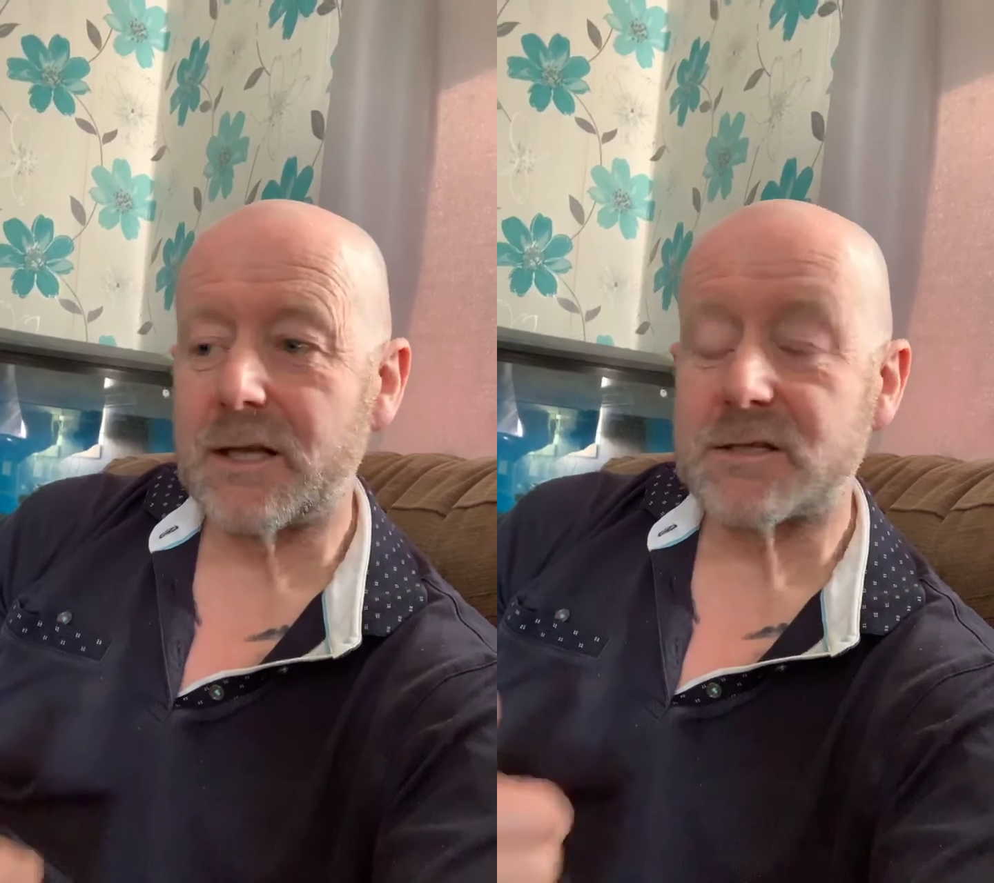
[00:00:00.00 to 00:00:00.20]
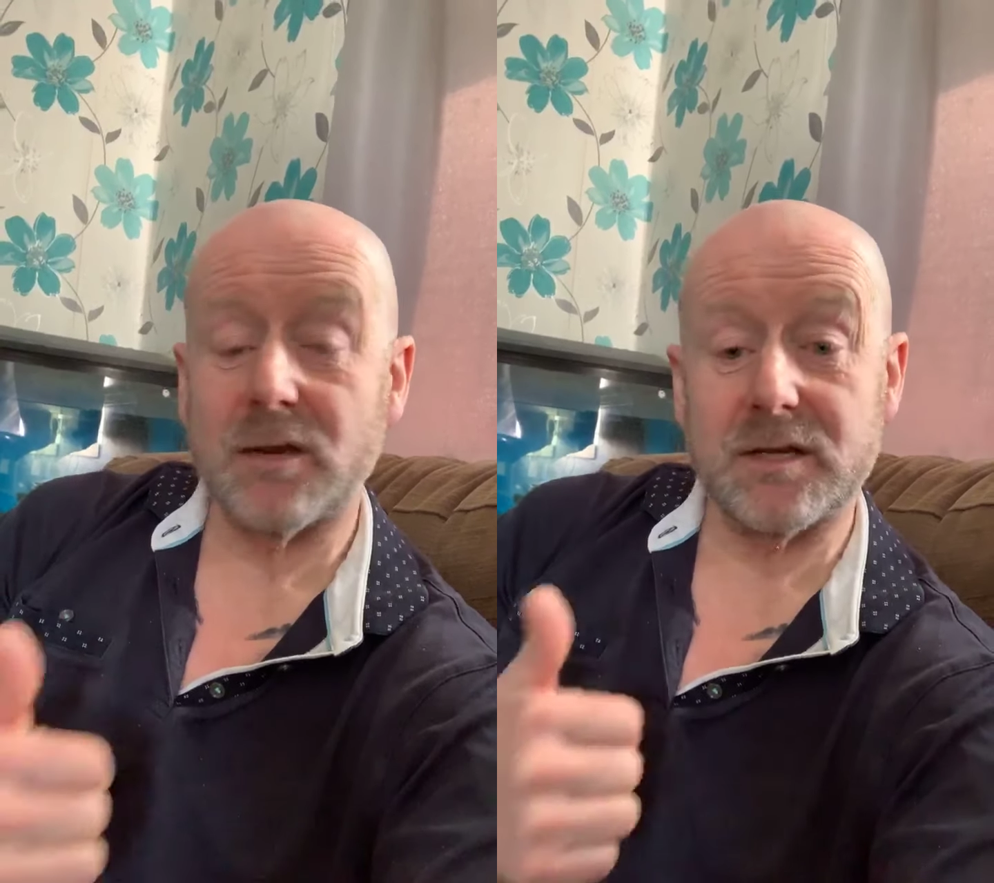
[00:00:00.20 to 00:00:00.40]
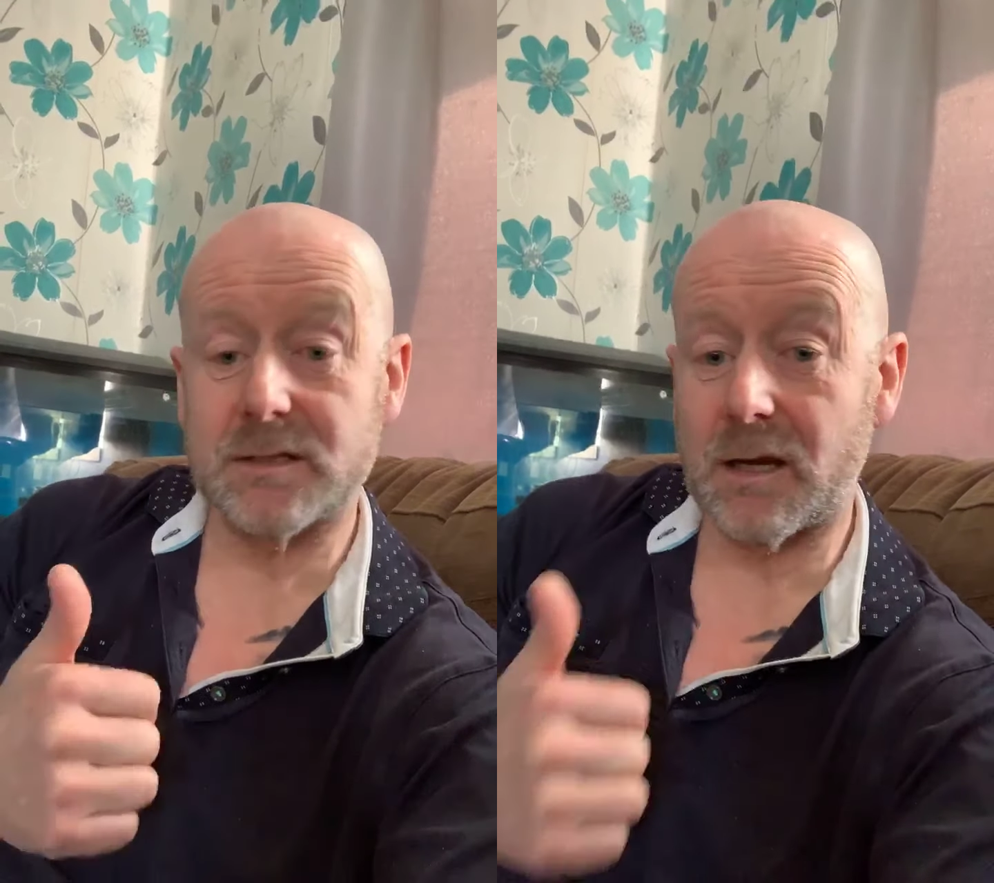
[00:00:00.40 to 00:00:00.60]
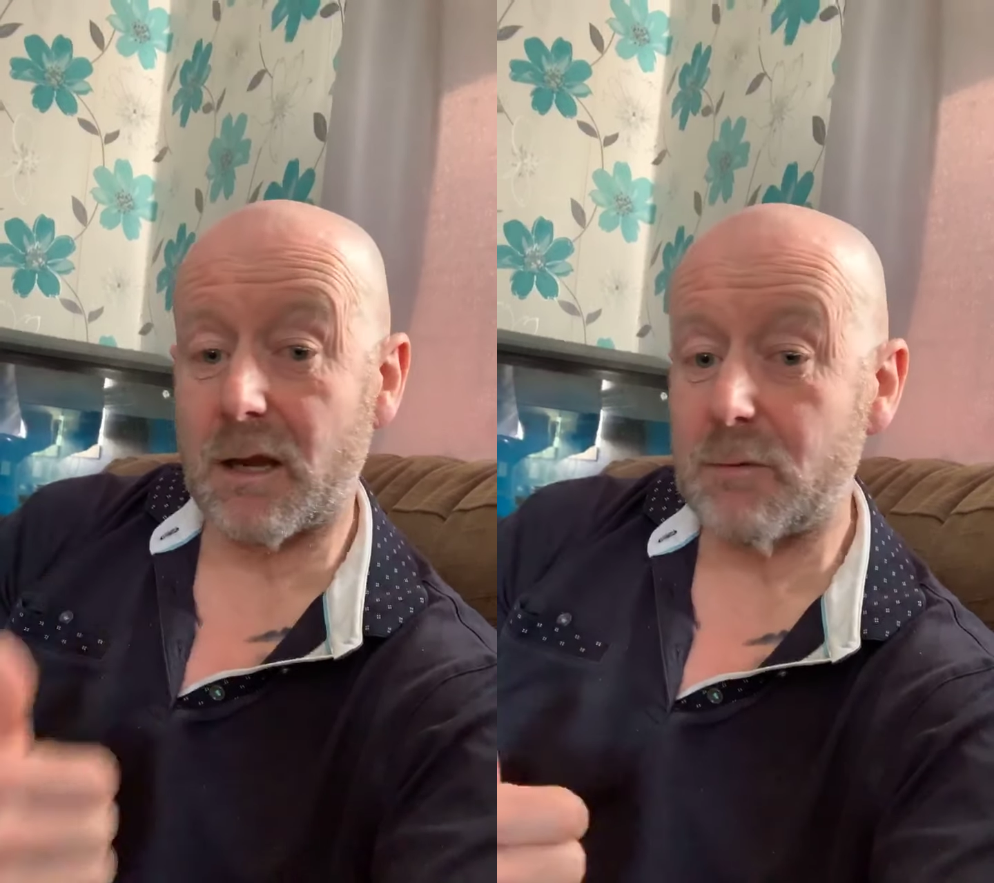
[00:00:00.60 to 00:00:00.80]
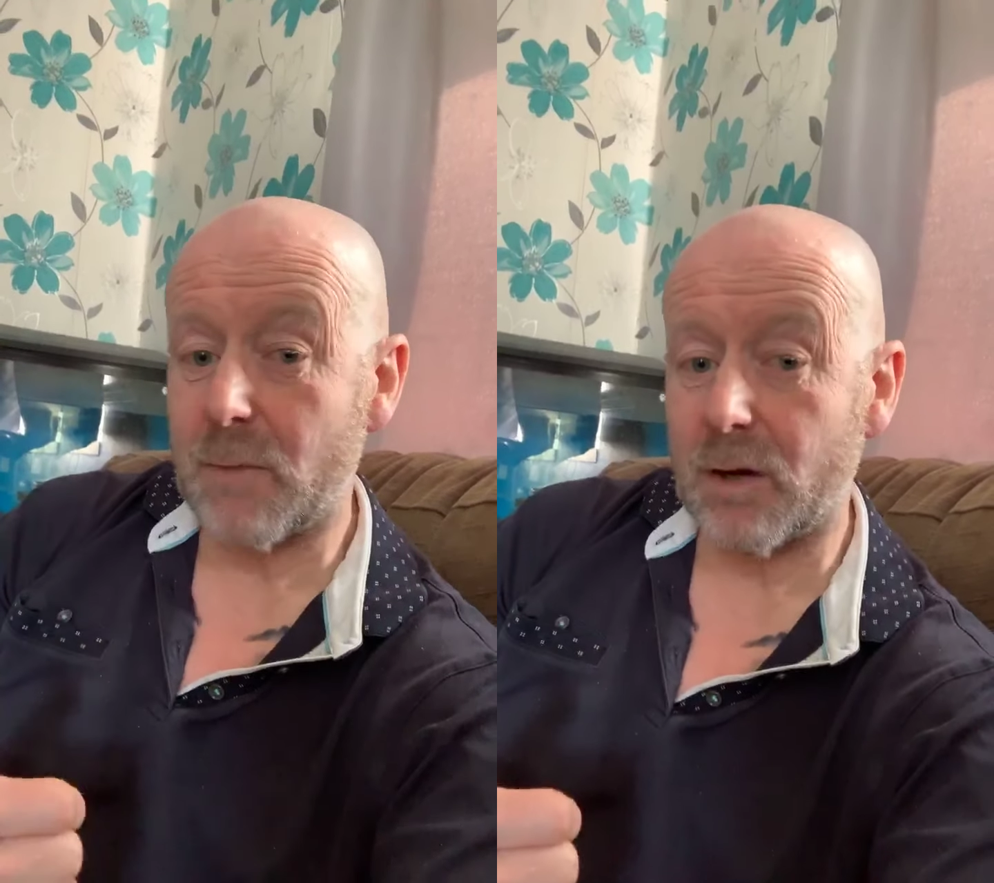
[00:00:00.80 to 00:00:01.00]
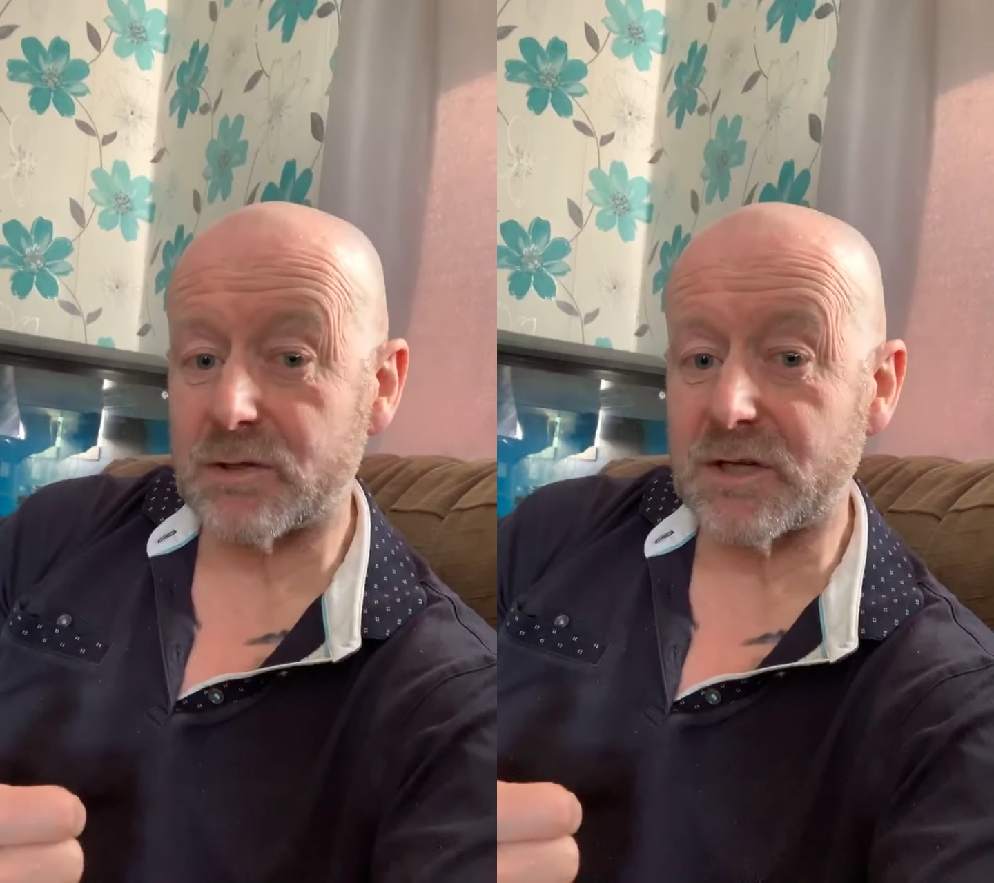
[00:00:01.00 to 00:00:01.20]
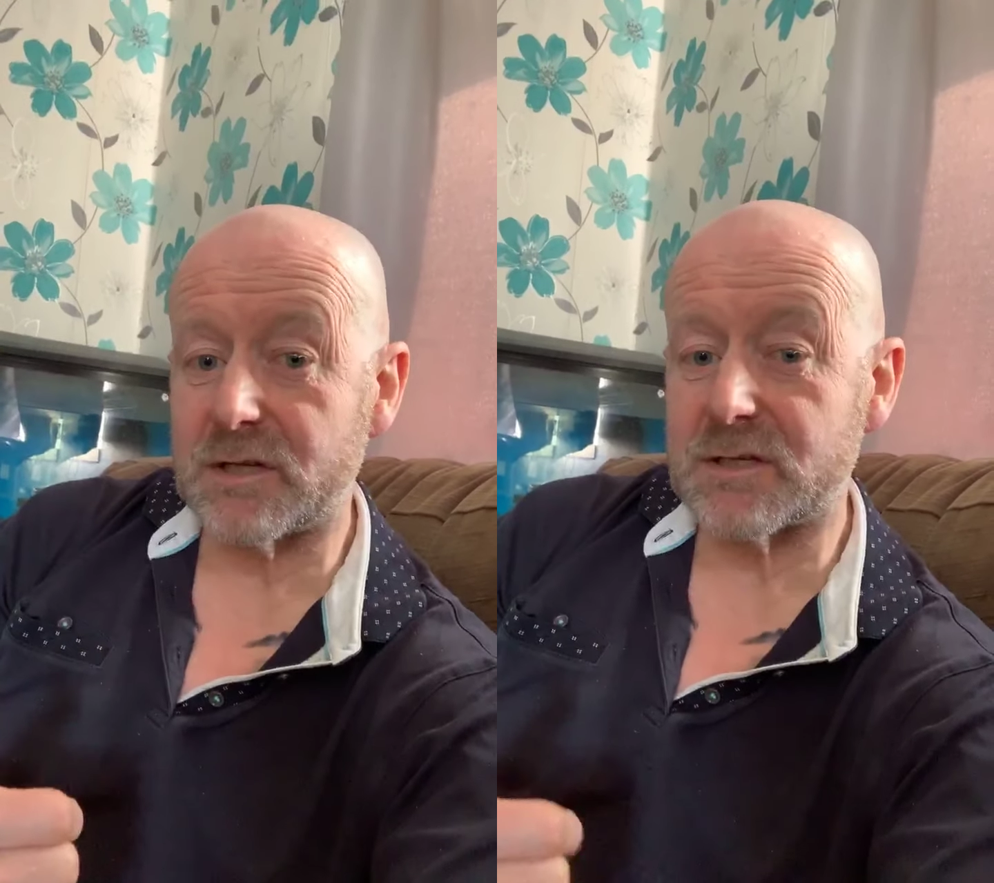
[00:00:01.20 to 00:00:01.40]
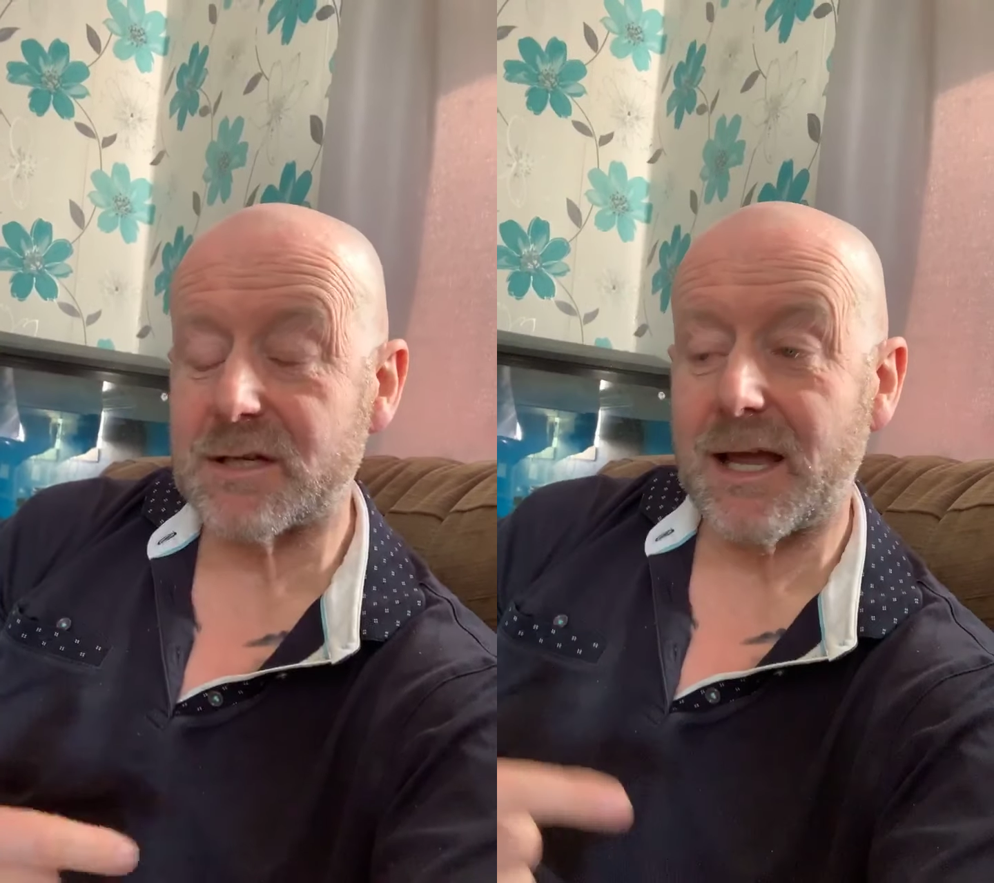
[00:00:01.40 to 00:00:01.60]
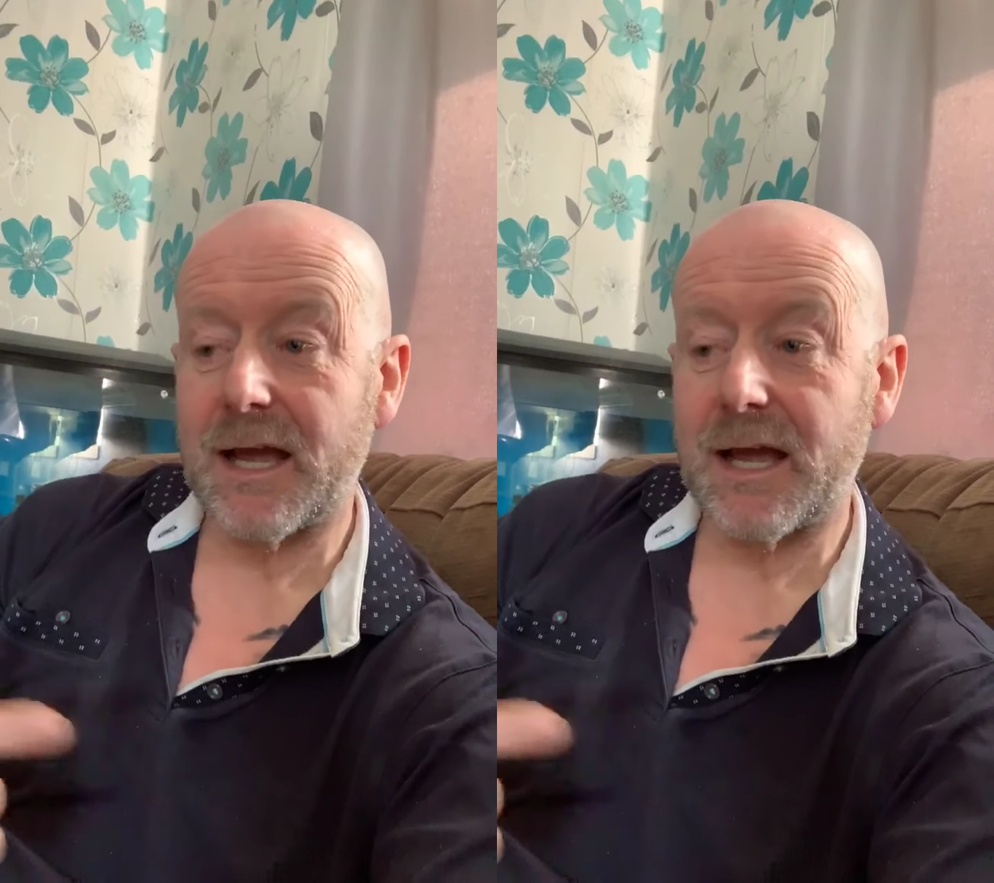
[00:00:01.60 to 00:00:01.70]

So there's low margins